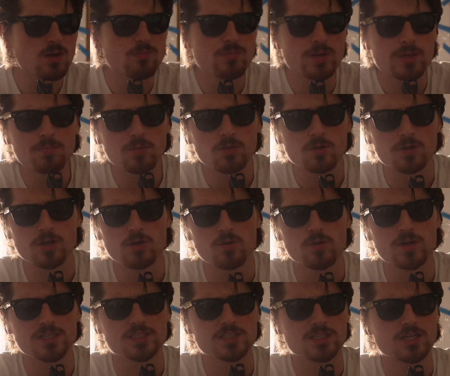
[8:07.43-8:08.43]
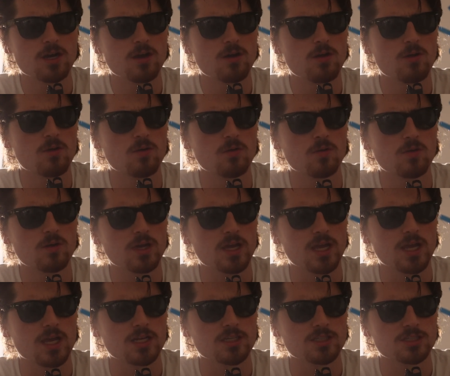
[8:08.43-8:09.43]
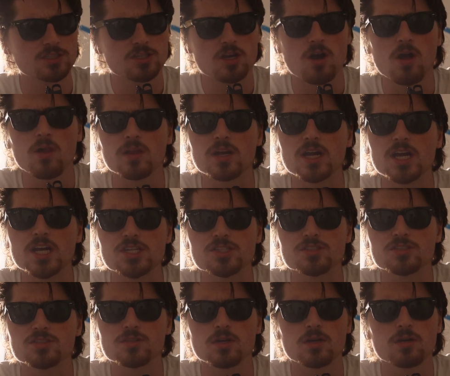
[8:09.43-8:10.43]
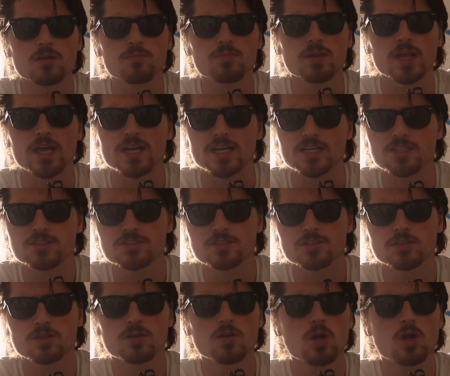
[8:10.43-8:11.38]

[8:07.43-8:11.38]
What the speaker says: People are going to go and just colonize planets.